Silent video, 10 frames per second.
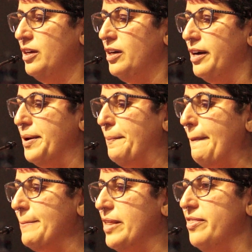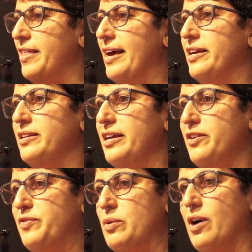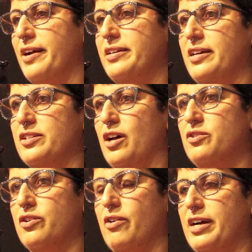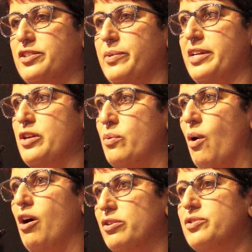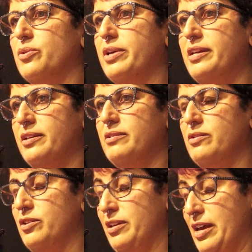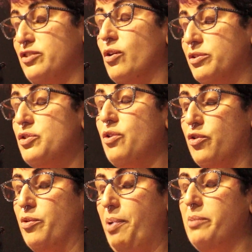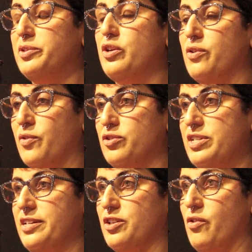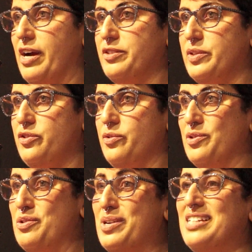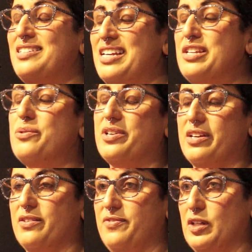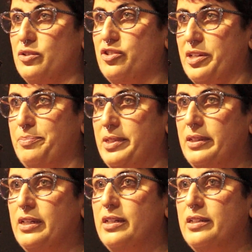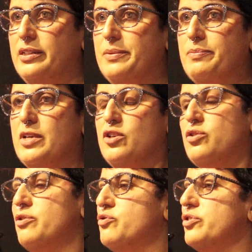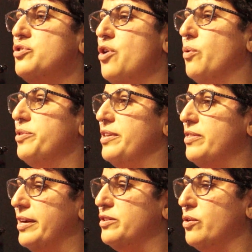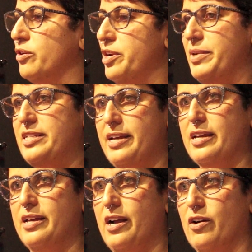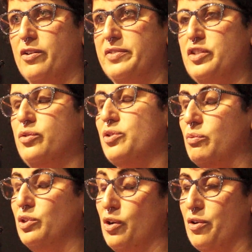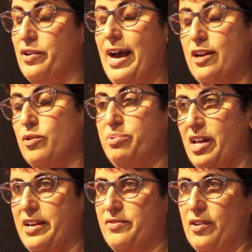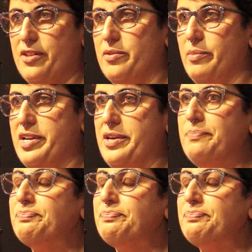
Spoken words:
And then if you got it as an undergraduate, you also can, as long as you go to a public university as a graduate student, you continue to get the fellowship. So you just know that you're going to be taken care of until you learn how to apply for other money.